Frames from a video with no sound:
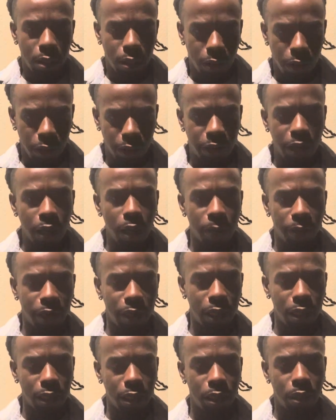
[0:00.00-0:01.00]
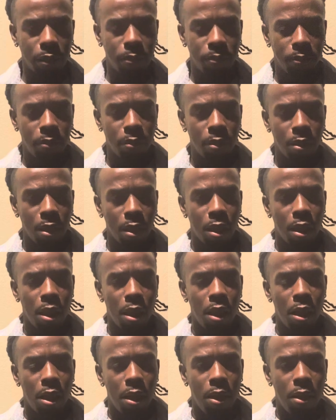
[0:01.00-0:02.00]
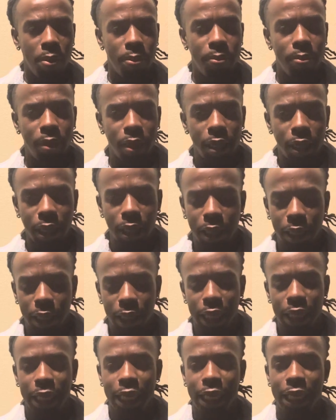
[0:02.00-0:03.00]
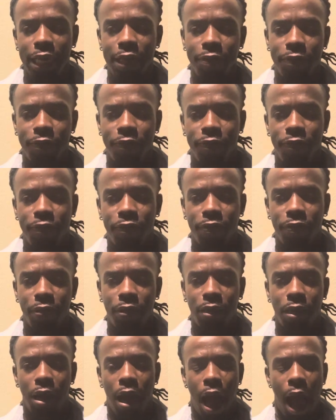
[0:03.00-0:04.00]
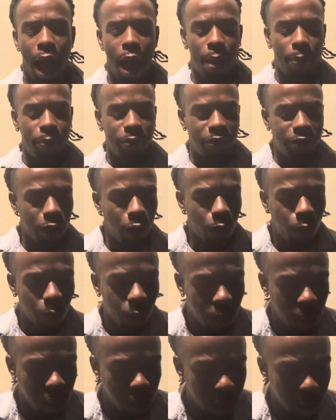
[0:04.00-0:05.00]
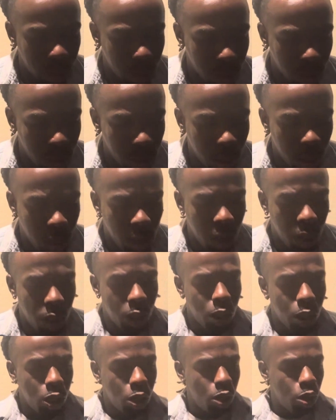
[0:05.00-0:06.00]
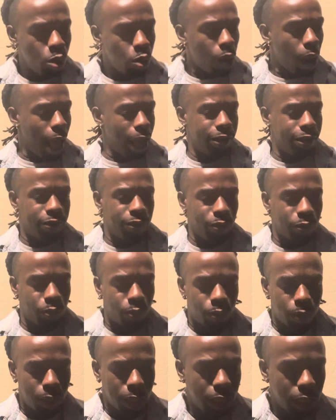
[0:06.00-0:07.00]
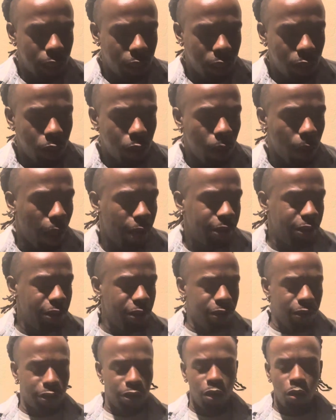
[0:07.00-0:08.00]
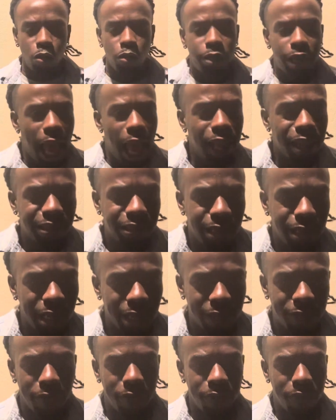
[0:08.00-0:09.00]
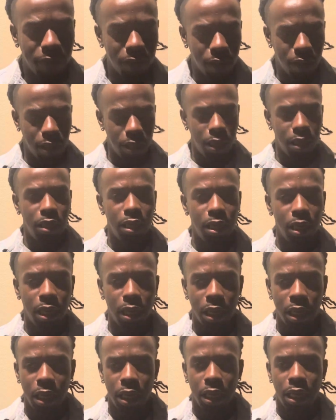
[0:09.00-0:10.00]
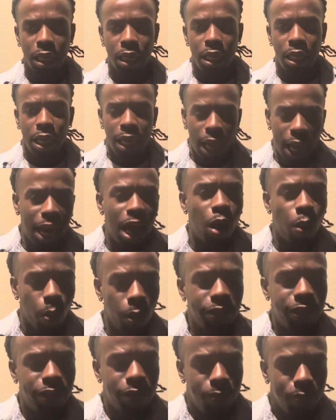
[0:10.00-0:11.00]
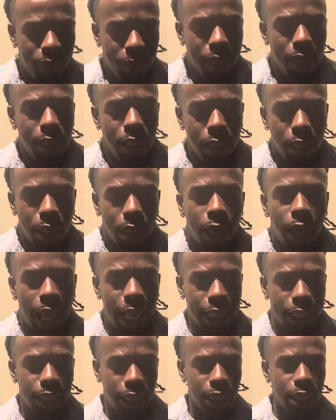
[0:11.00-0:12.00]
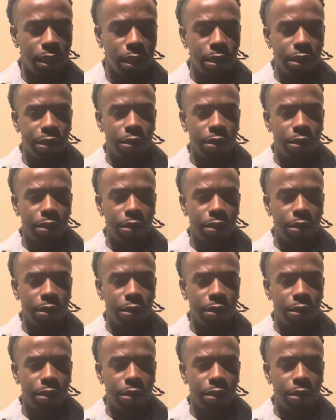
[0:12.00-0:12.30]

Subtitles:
You see what I'm saying? But if I'm someone who likes to run, who likes to do calisthenics for fun, and I want to be like this